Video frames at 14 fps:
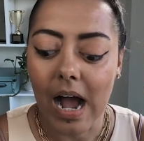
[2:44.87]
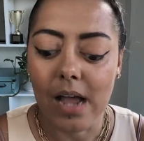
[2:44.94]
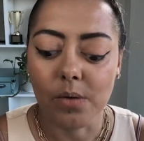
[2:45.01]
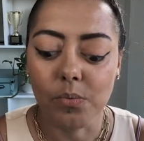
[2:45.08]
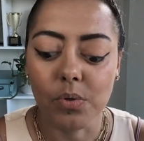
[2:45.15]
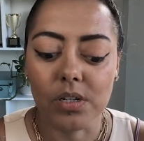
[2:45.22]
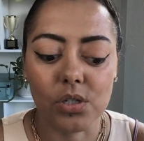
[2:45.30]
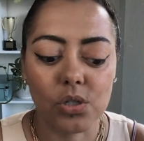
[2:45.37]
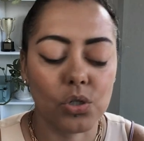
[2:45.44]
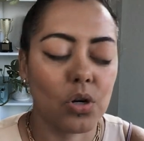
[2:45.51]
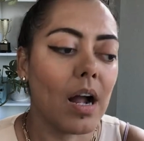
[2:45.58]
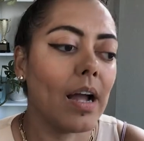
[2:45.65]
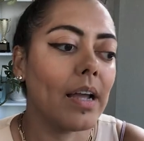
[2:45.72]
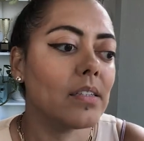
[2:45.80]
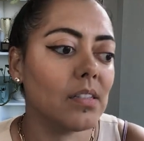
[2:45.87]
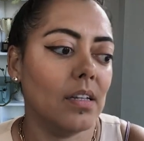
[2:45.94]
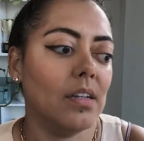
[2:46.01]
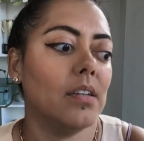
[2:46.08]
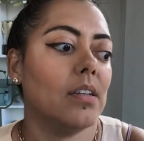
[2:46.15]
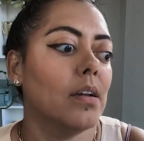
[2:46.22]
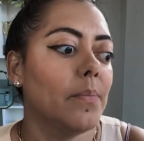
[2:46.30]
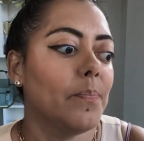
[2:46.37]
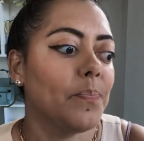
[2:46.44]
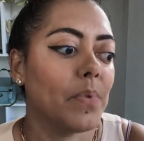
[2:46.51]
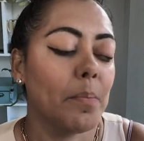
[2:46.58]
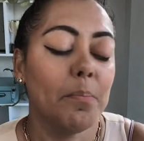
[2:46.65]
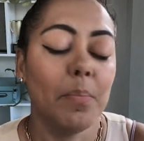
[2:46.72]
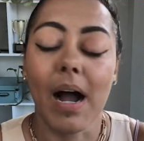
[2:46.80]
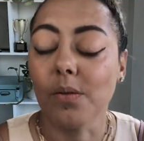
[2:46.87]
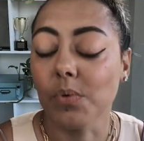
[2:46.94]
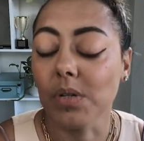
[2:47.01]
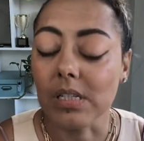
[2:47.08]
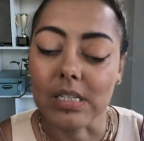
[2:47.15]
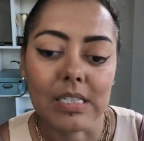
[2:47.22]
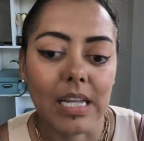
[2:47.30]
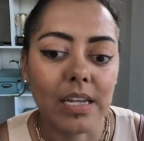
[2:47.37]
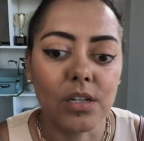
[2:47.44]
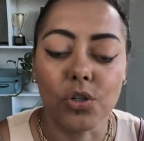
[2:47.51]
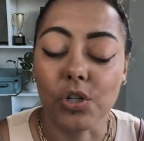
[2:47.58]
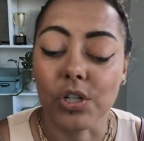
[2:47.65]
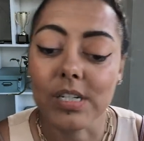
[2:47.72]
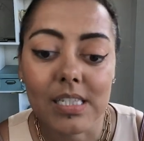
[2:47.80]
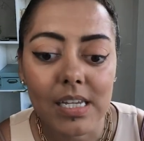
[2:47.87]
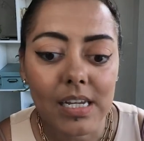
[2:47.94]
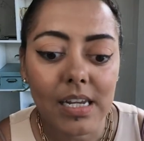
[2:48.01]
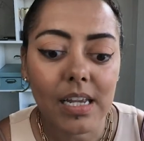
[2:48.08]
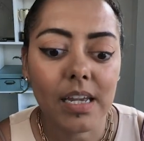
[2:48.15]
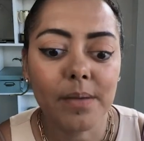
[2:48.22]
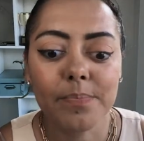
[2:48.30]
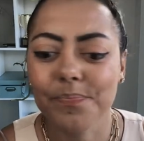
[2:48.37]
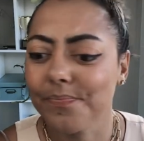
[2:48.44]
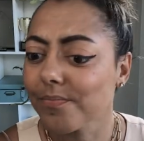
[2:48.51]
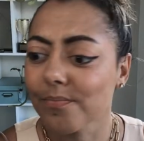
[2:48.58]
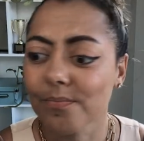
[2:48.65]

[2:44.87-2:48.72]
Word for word: I was trying to like buy real estate in New York City,